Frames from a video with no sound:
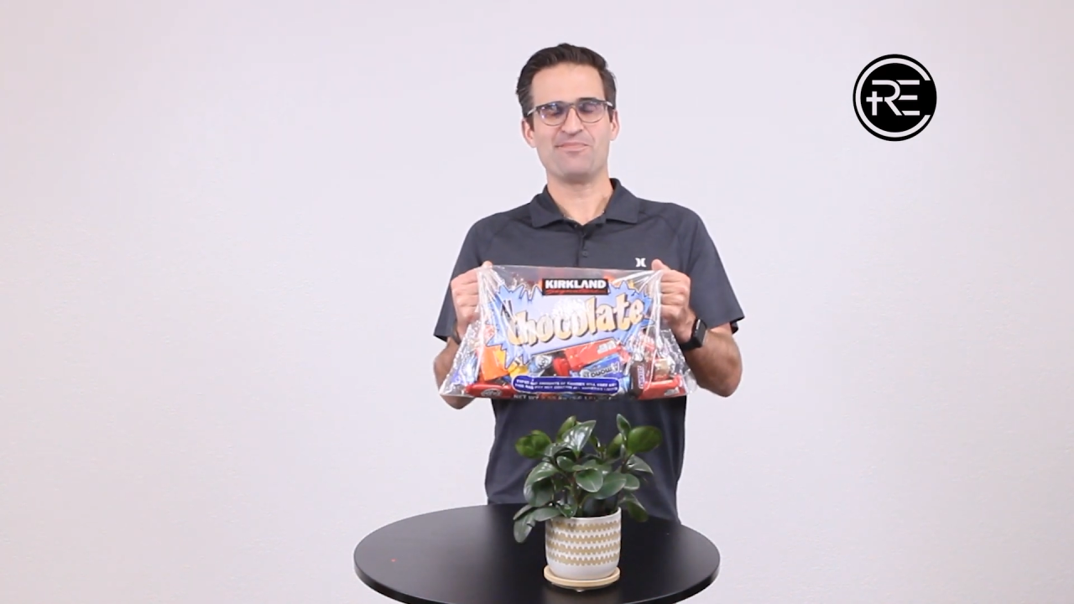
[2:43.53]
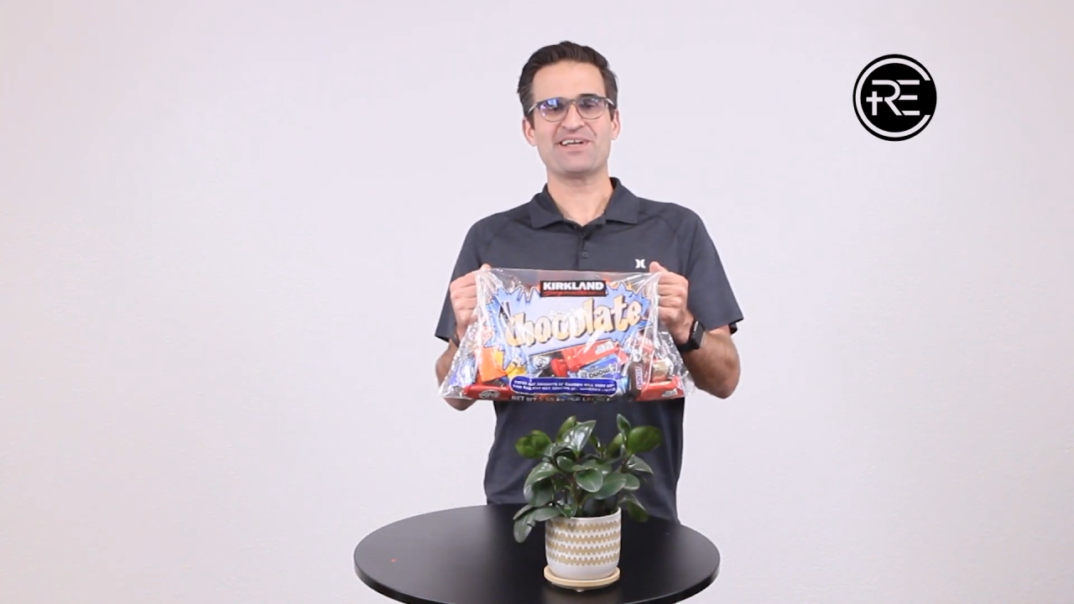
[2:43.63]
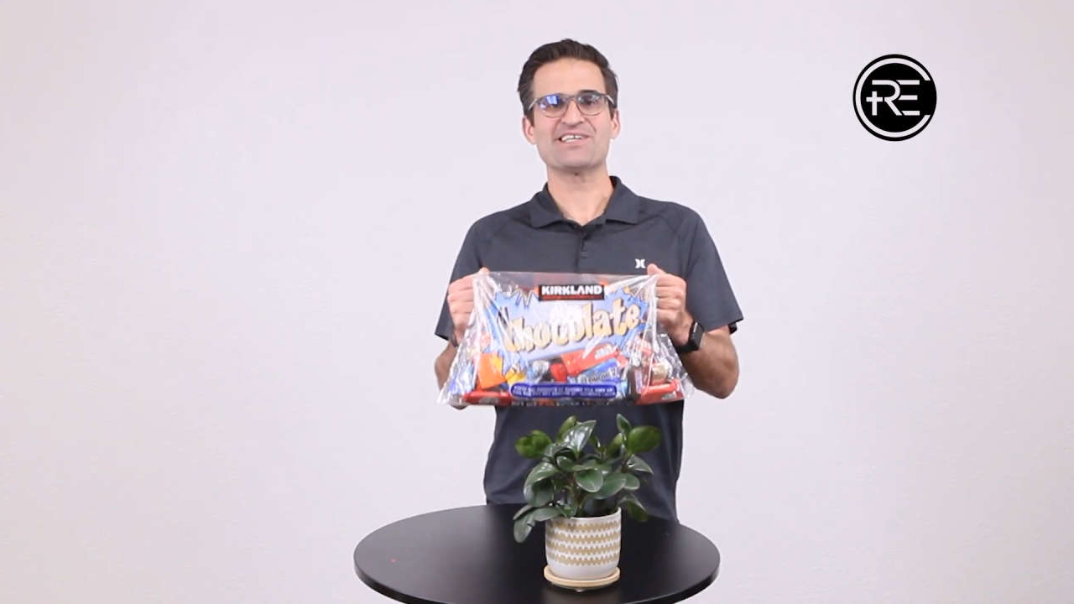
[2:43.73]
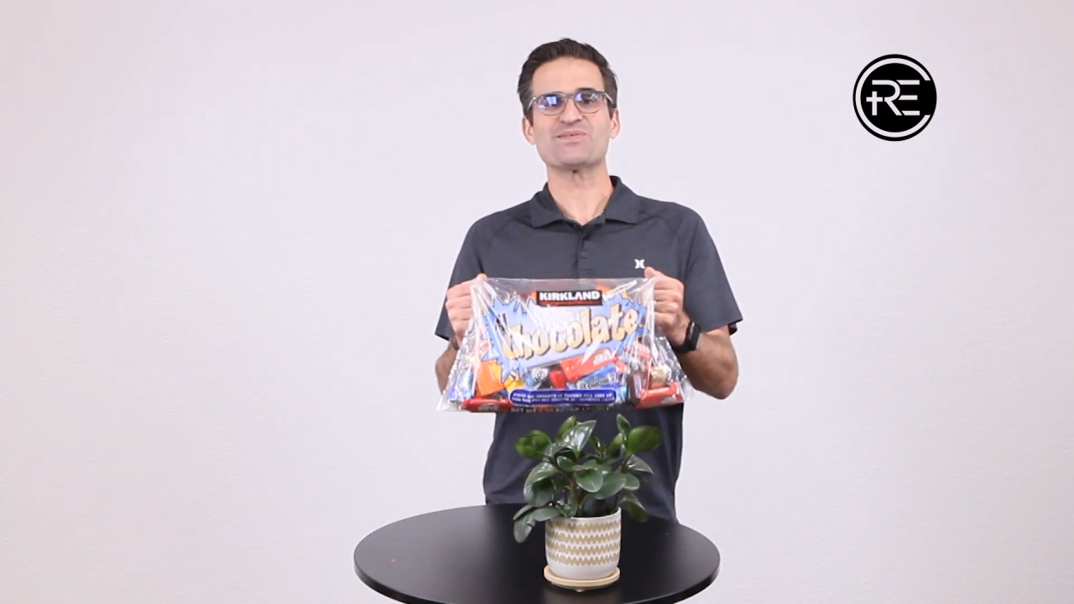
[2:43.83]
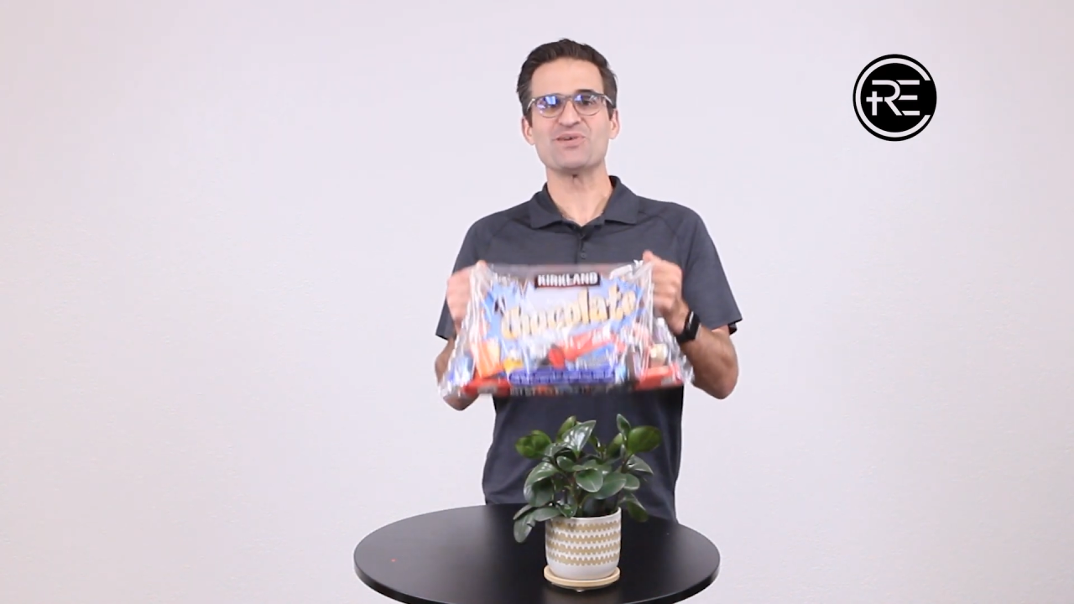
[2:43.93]

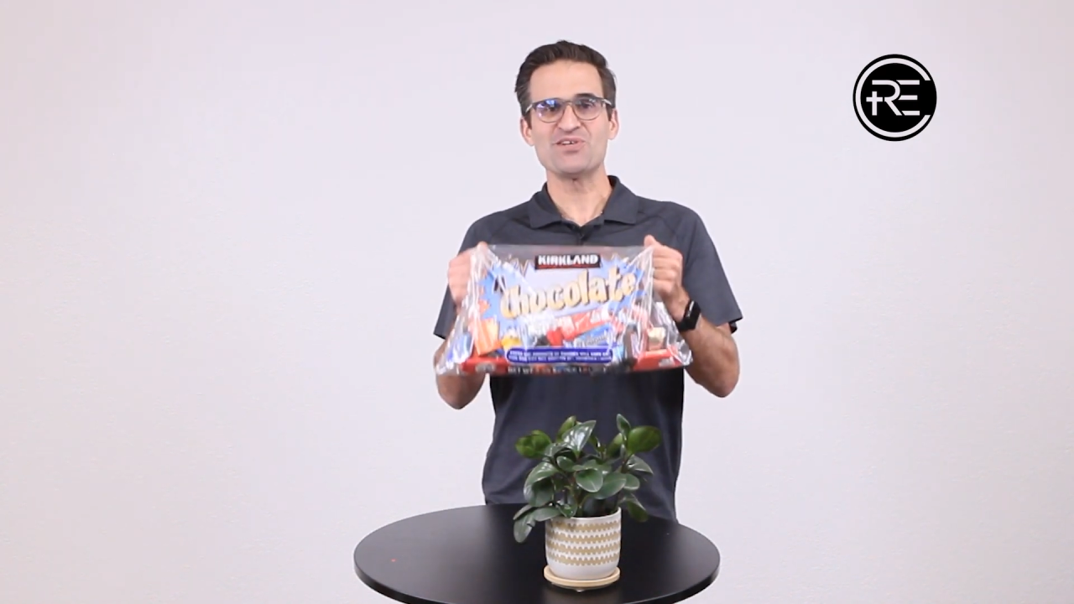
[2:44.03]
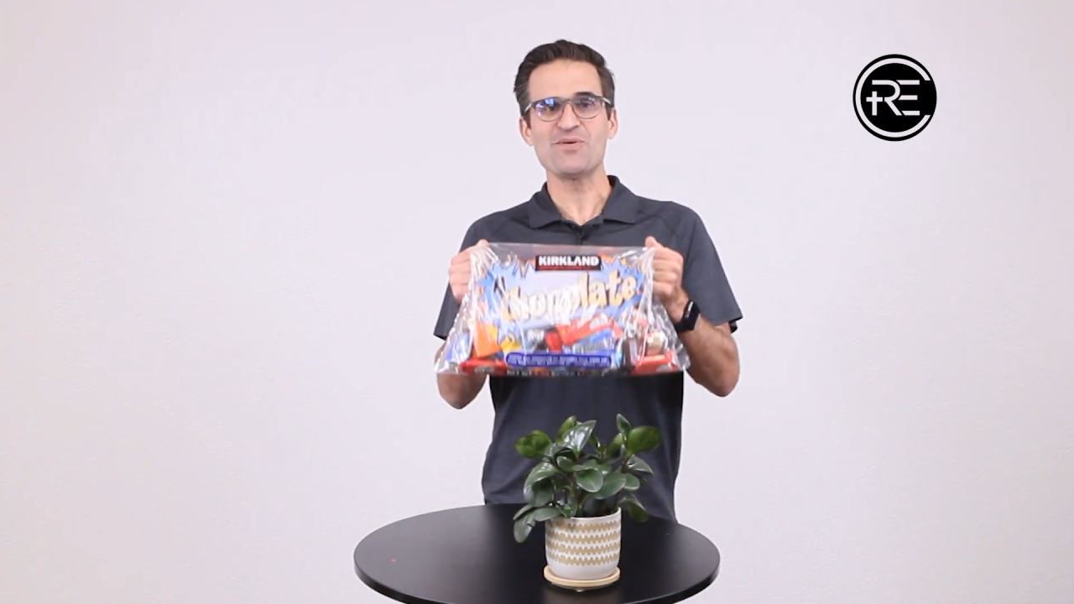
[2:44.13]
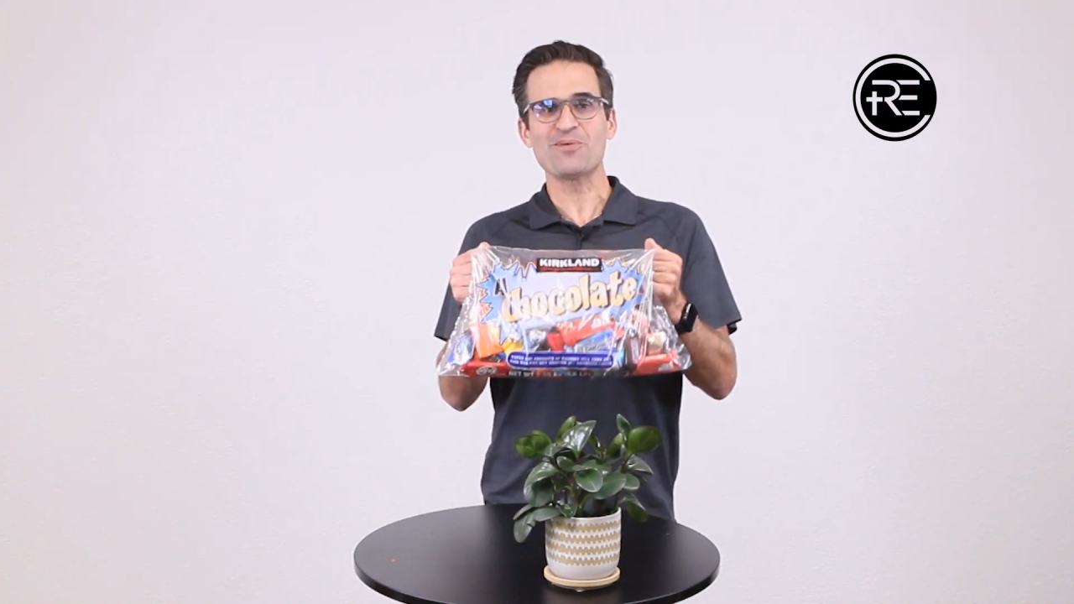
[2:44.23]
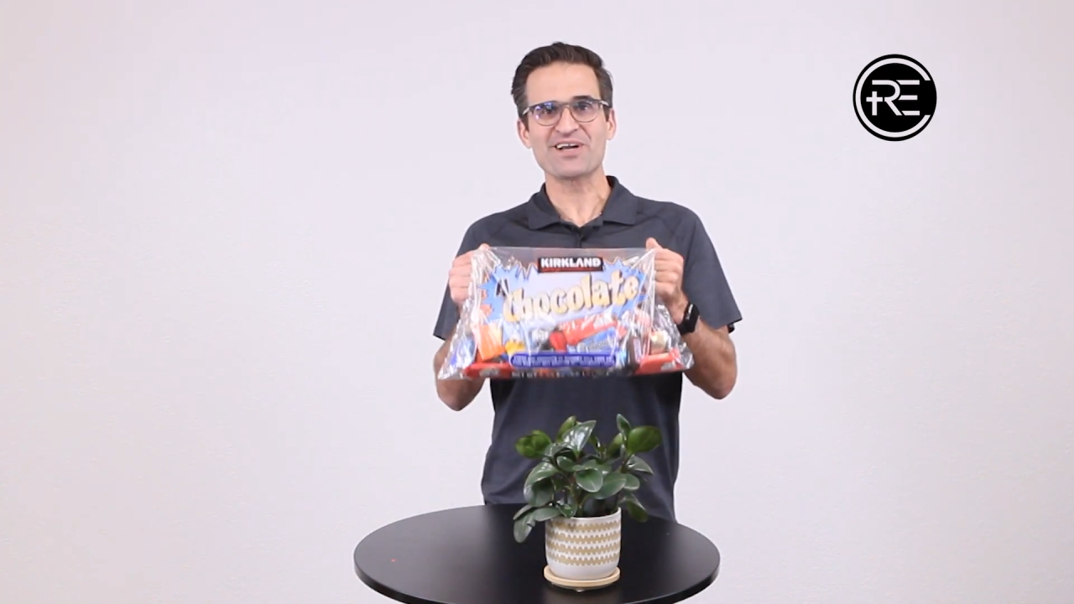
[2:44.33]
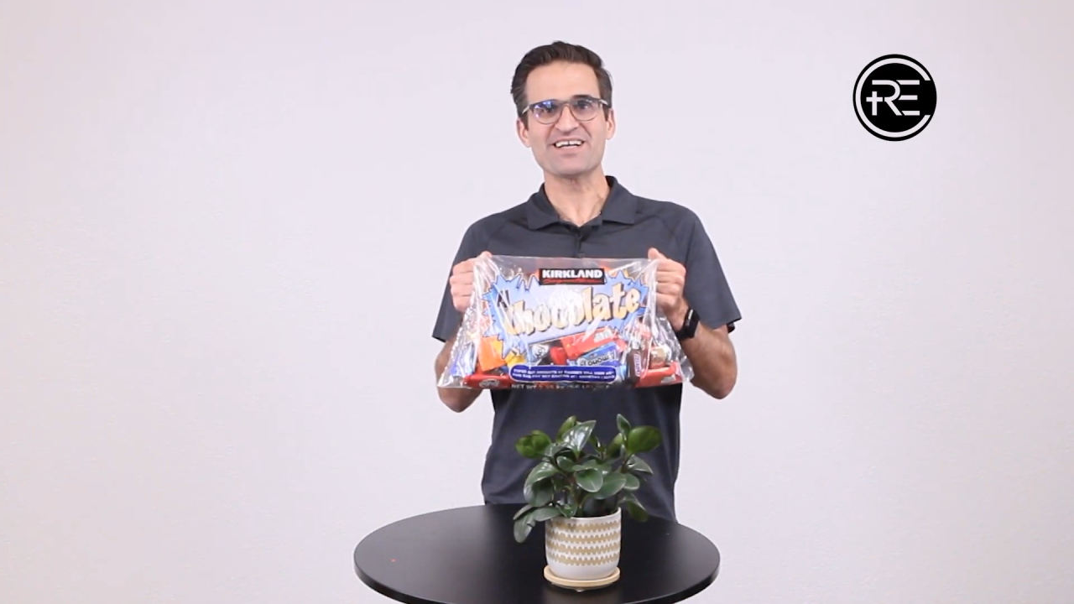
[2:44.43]
Because when
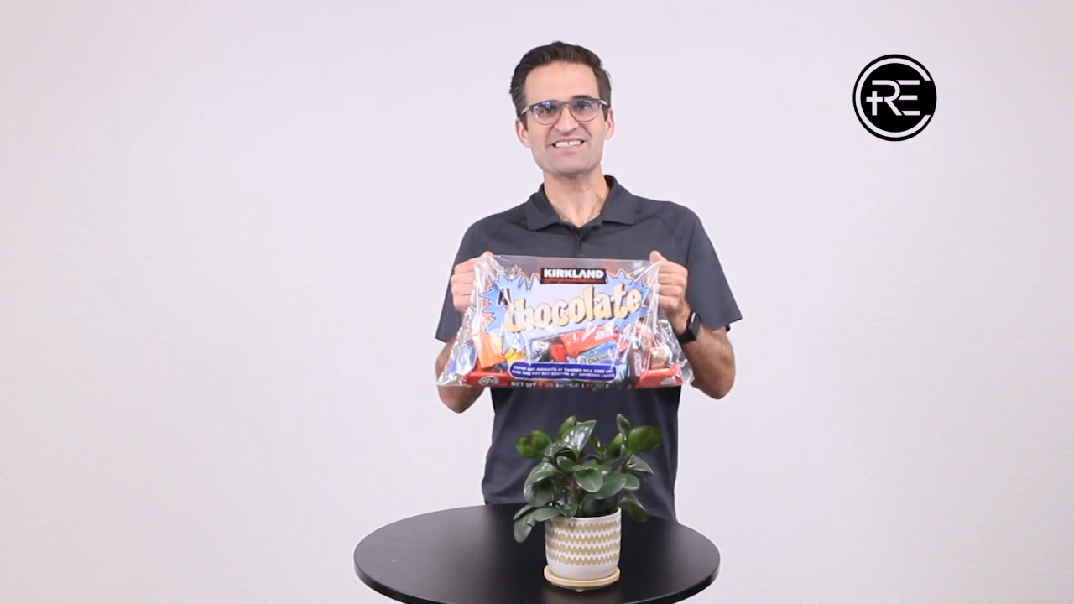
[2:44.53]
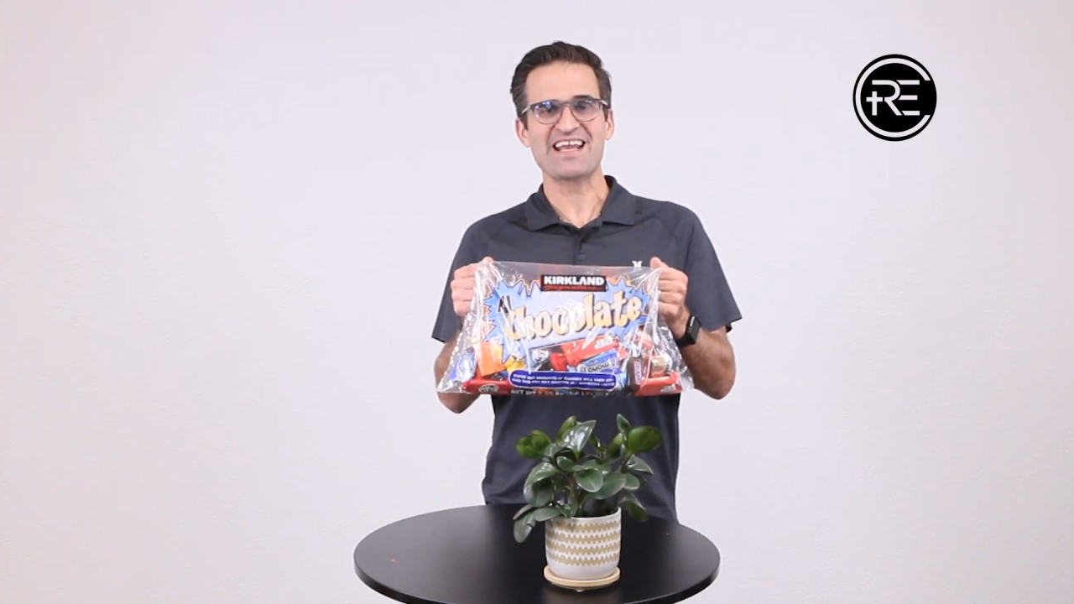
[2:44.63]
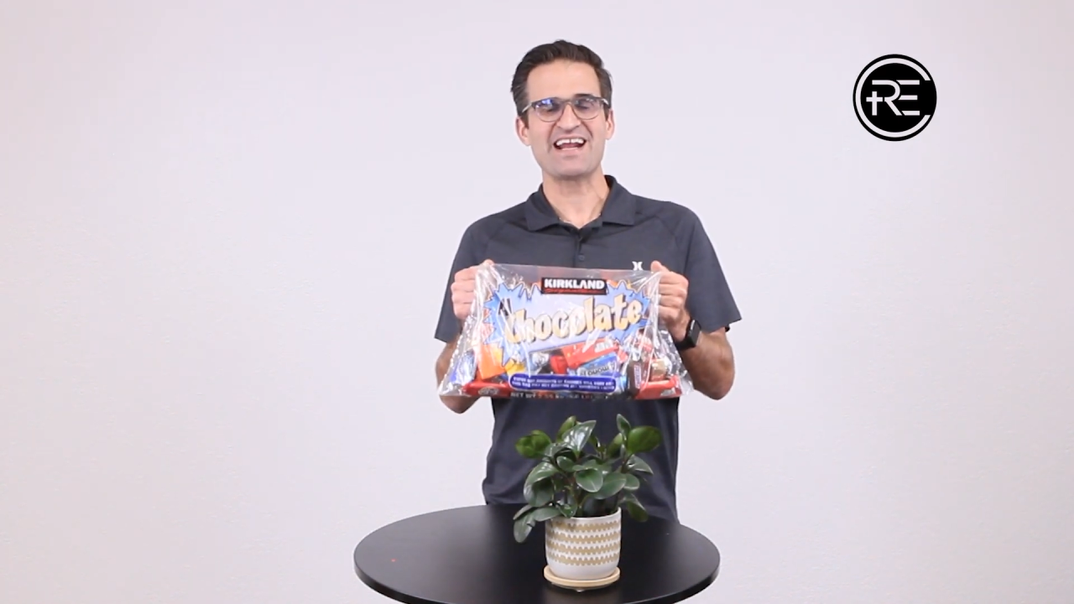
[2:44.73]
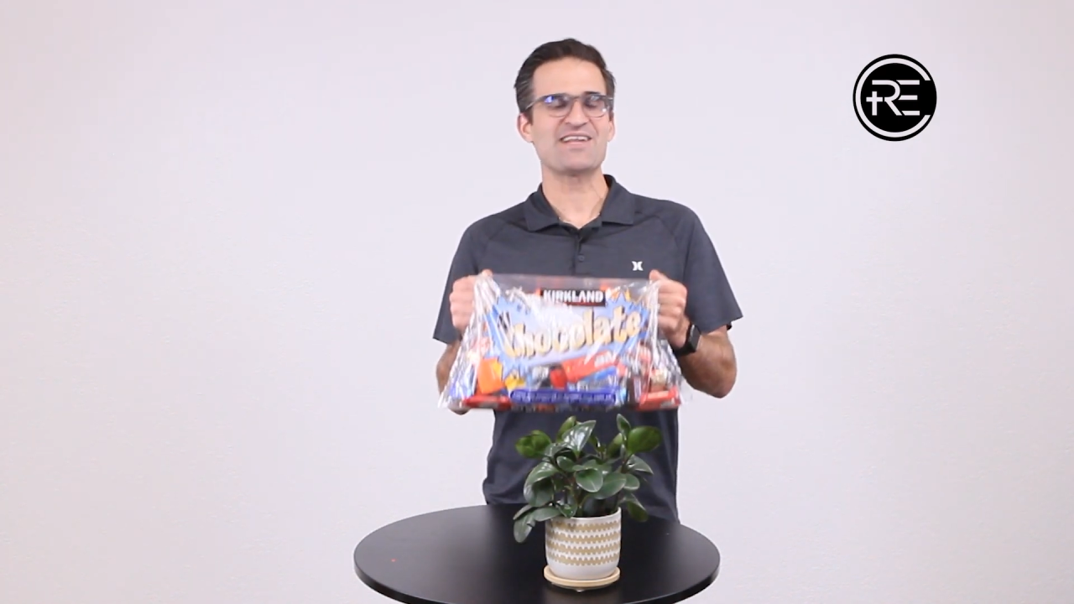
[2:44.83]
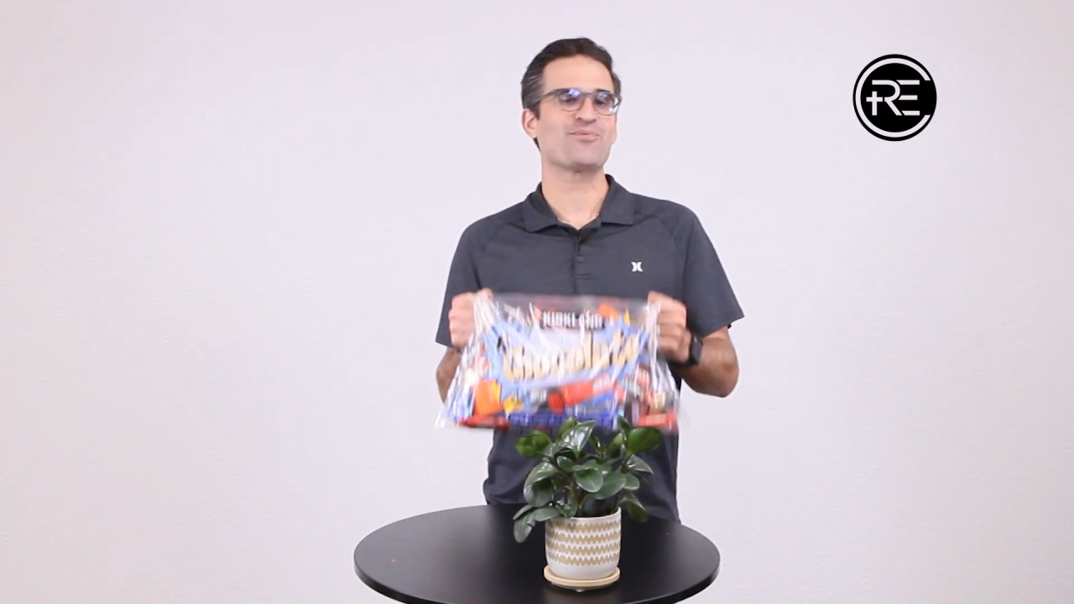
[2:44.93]
you bring us candy,